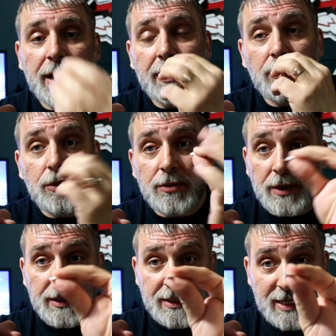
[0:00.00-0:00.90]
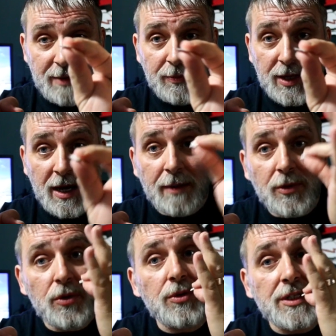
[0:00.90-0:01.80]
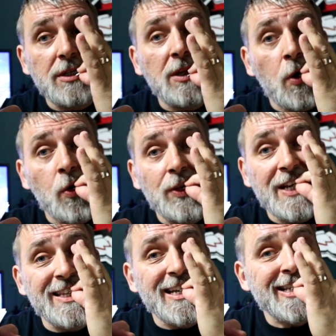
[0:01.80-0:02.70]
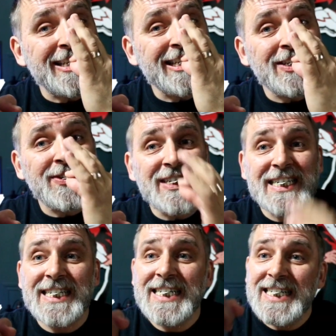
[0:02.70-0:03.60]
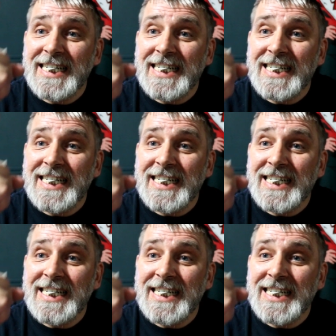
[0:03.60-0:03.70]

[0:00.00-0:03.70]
and you in same time you still holding that little piece